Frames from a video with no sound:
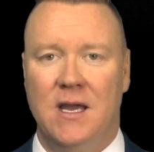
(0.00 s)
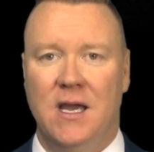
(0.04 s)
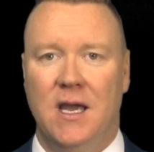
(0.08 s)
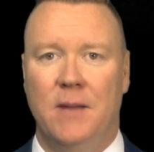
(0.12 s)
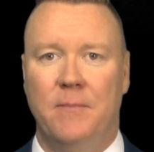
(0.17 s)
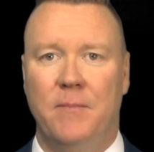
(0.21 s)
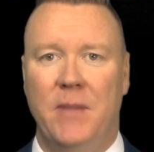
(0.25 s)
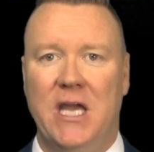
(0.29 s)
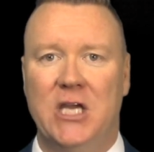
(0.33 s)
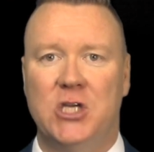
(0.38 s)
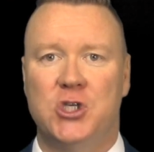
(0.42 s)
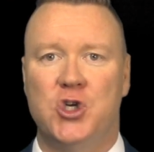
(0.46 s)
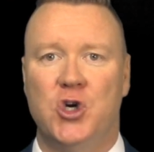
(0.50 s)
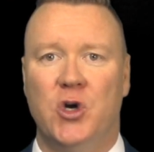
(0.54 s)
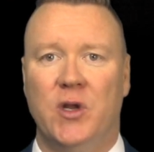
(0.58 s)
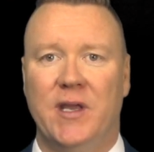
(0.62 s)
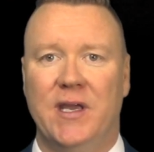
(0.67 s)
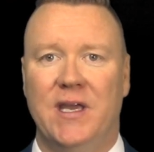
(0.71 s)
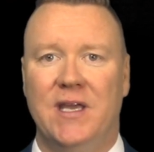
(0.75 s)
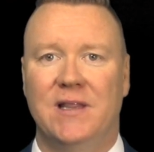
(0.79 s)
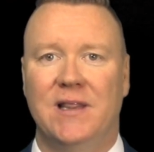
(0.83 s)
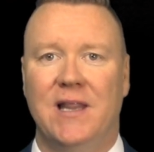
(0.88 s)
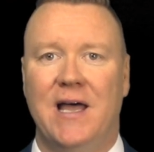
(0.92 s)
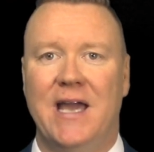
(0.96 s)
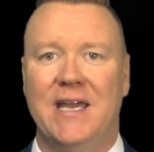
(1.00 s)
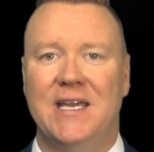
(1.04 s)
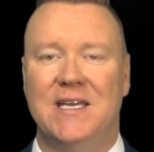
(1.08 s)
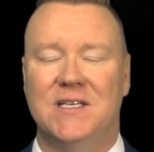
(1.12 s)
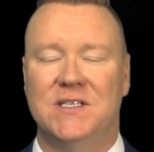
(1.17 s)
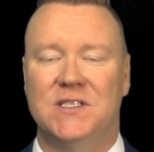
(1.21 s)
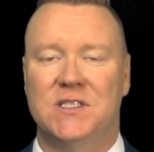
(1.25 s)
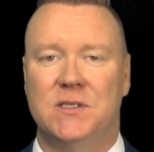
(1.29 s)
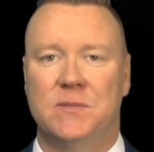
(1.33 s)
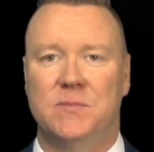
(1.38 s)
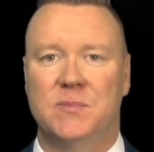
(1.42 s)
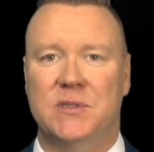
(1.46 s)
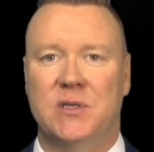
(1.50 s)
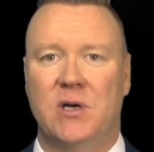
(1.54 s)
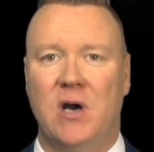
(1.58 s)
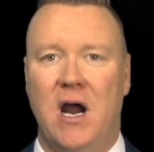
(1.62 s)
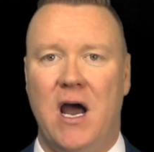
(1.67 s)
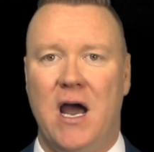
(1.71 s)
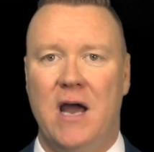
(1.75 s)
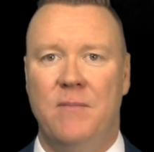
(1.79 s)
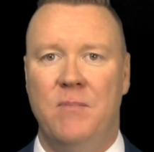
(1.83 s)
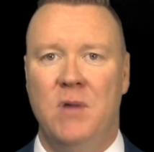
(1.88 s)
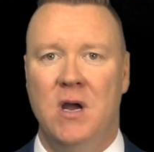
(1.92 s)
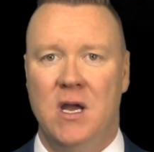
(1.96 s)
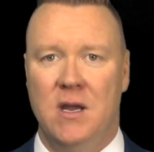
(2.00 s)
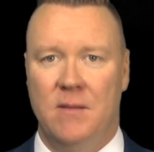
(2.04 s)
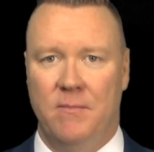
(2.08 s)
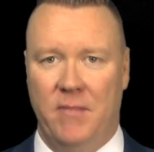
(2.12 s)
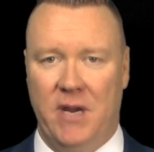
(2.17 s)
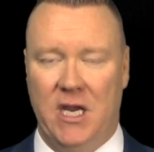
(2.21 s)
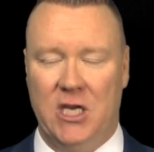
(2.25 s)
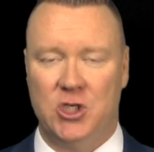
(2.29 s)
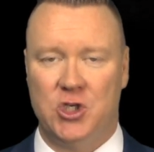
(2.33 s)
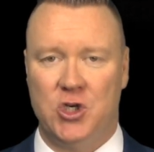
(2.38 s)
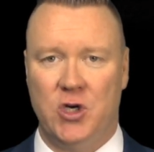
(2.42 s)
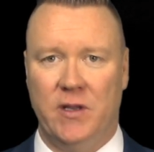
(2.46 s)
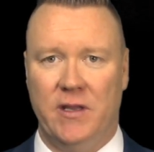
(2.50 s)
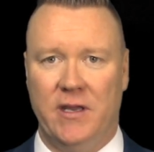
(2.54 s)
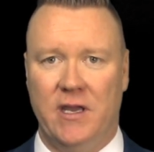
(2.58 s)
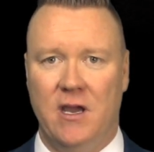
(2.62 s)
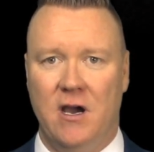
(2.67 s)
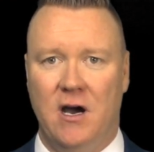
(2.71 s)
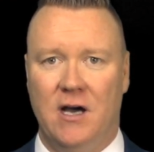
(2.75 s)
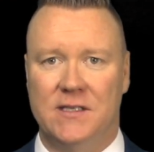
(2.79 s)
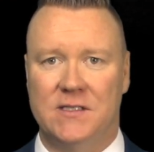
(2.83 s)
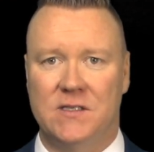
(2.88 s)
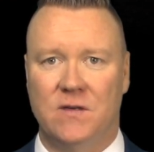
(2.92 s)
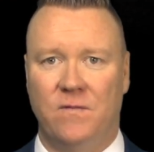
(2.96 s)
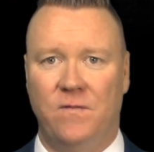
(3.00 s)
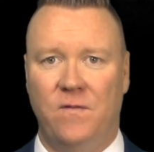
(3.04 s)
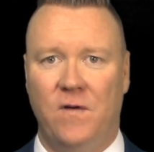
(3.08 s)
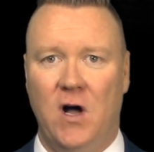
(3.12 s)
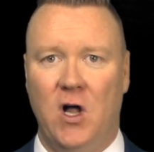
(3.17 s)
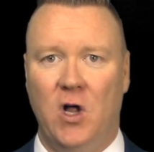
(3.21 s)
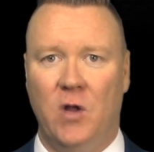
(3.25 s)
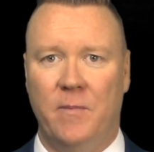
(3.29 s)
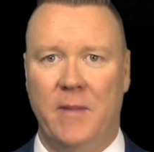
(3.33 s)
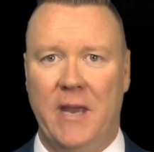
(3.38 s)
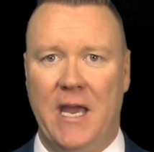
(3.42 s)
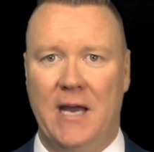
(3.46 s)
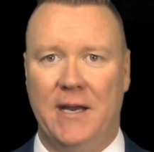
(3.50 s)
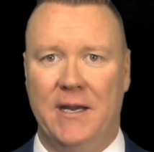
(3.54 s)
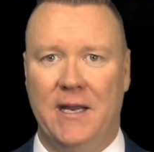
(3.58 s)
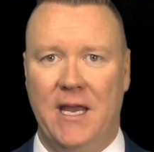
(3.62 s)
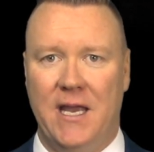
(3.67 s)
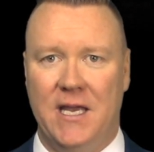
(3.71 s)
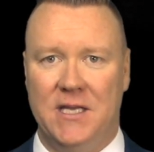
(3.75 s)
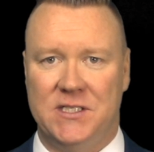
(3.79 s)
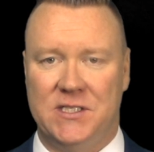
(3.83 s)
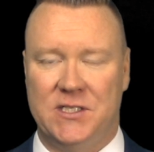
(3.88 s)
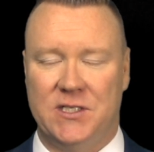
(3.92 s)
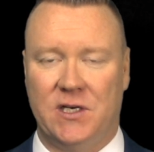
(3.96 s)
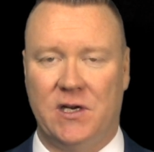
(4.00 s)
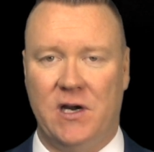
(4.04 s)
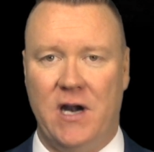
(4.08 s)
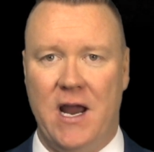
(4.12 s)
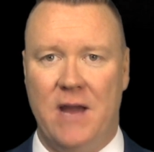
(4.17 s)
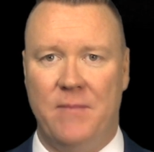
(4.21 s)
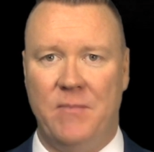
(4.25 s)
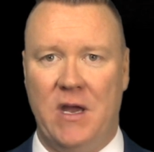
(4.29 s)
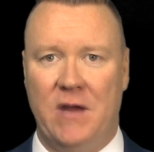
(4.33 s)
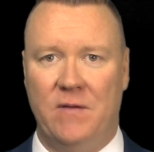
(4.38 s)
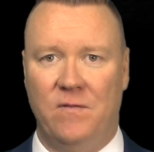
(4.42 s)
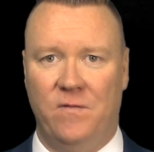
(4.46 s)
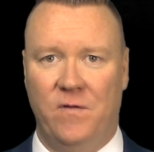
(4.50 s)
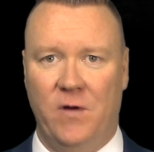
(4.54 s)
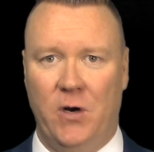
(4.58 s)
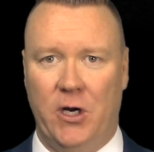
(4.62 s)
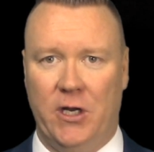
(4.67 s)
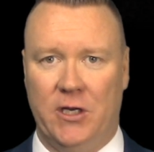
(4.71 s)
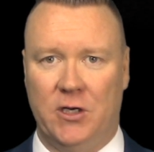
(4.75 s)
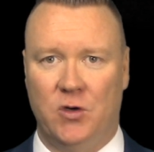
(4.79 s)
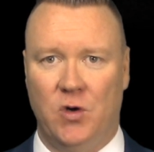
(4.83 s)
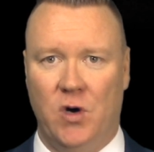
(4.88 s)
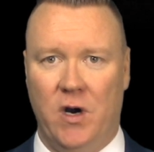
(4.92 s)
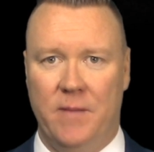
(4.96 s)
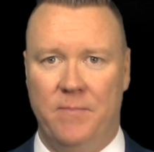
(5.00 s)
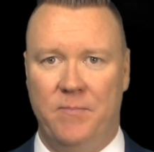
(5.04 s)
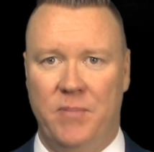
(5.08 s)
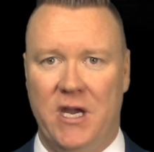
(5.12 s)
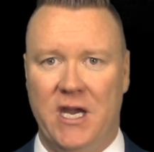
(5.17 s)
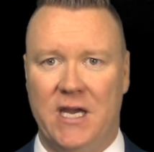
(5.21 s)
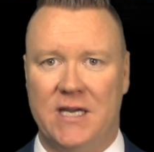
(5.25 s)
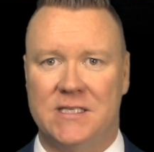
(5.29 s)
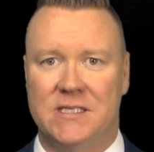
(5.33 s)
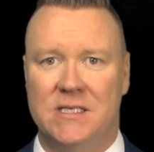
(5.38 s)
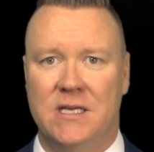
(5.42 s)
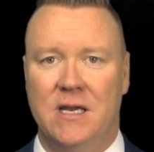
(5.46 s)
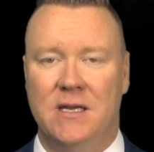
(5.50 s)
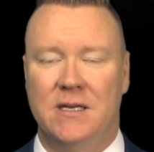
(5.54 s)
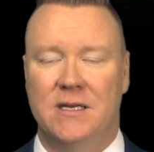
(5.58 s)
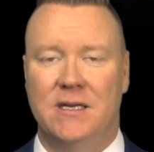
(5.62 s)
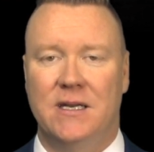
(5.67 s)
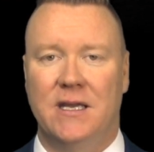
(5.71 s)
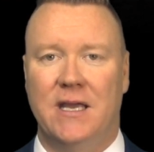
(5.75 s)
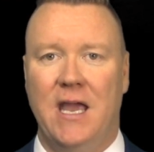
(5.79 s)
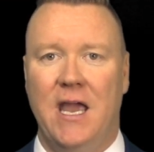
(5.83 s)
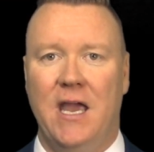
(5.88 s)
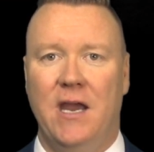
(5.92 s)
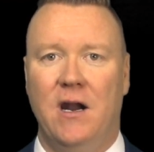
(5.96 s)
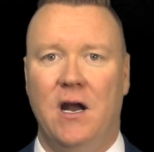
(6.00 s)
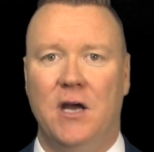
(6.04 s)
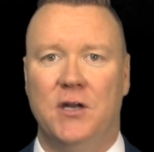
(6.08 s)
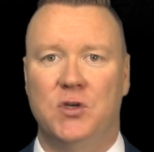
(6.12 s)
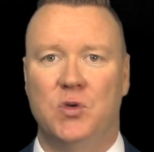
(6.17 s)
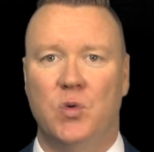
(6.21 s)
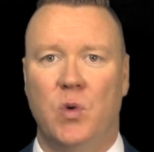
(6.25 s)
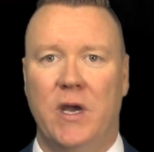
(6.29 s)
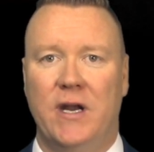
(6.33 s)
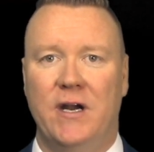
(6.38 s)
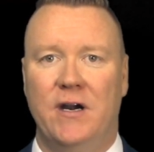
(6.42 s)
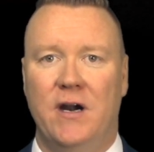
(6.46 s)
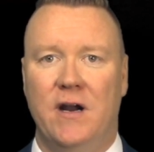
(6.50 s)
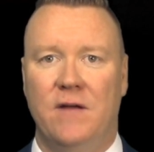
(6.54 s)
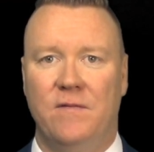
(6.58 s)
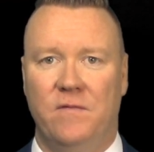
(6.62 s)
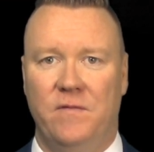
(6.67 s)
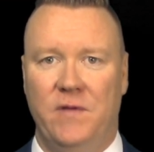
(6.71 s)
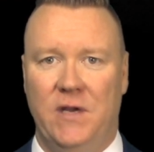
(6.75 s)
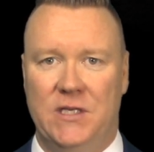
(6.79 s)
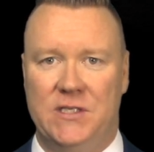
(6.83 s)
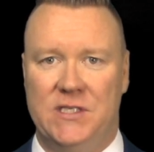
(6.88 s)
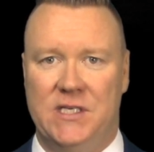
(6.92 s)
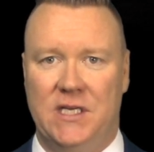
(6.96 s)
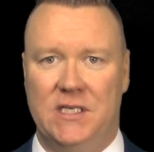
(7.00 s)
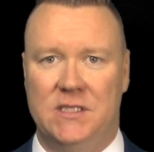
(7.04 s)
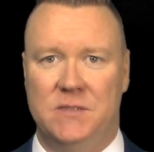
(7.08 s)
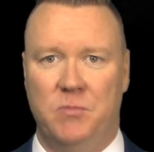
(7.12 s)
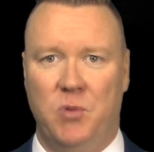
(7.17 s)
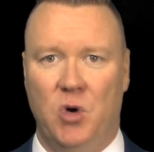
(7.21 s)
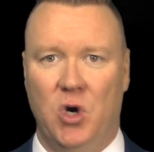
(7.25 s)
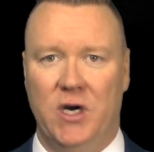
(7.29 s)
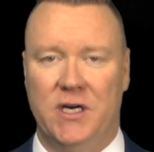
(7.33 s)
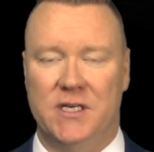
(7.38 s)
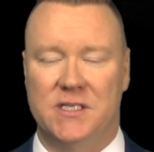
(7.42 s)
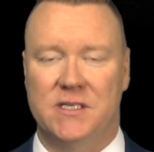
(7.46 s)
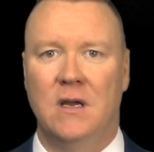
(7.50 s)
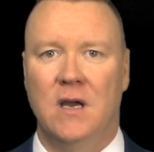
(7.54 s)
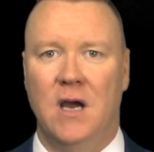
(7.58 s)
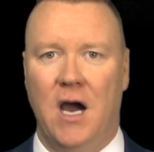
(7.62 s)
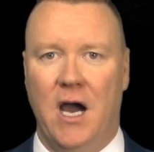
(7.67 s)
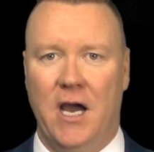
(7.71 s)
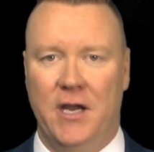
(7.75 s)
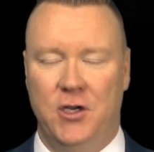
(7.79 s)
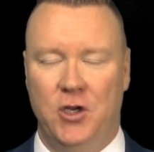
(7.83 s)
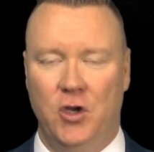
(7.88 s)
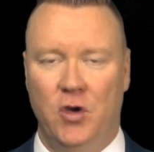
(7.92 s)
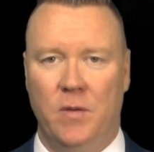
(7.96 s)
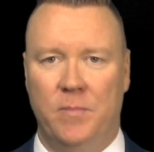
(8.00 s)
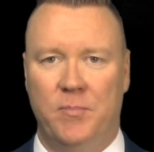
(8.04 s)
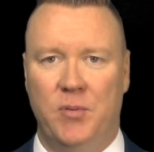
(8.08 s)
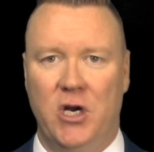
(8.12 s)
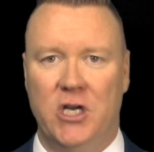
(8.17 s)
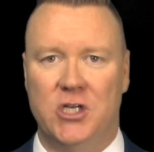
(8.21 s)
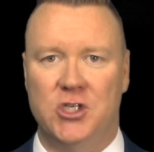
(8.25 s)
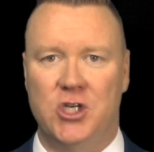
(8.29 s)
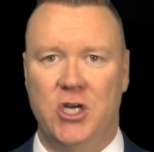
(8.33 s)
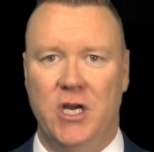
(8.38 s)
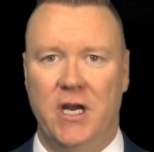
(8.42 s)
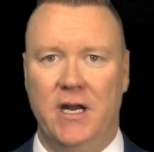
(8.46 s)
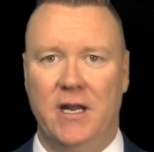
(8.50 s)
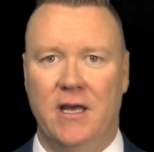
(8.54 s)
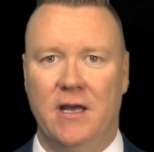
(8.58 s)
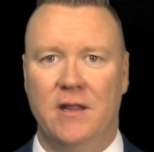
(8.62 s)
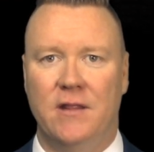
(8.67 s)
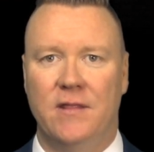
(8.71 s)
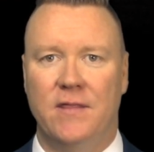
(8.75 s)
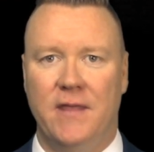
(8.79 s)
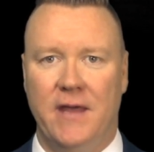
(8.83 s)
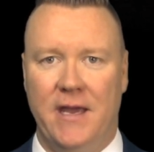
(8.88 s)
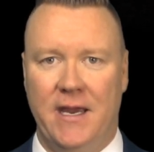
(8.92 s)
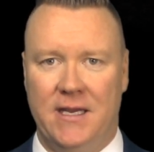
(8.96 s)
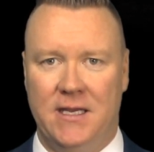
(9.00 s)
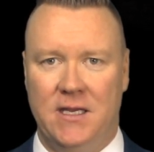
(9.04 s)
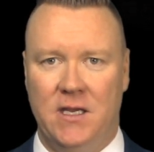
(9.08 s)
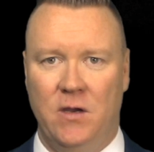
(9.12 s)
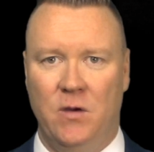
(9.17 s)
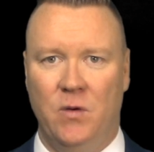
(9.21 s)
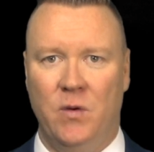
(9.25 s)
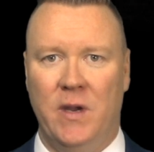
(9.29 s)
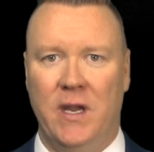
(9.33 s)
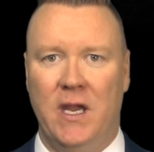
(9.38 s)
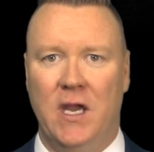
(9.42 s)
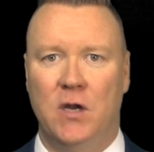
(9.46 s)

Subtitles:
And make sure that you like and subscribe. Make sure that you also follow me on Instagram at Vernon Croy Picks, and again on Twitter at VC Sports. I do appreciate it. Thank you.